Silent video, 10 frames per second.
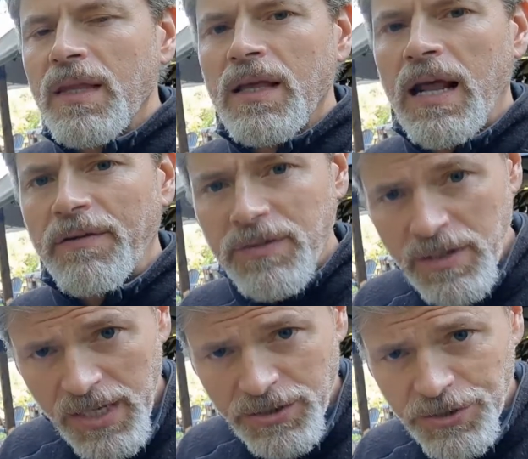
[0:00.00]
And after
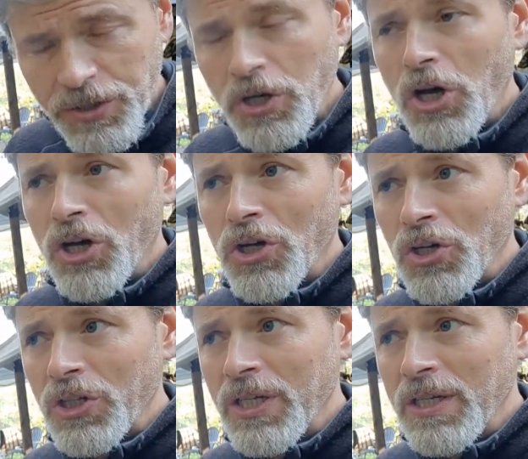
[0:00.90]
nature
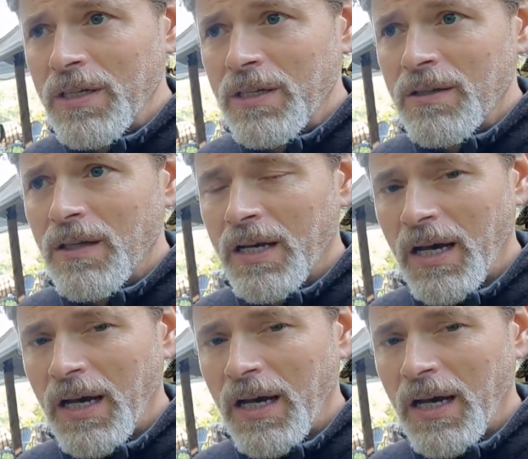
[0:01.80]
called, I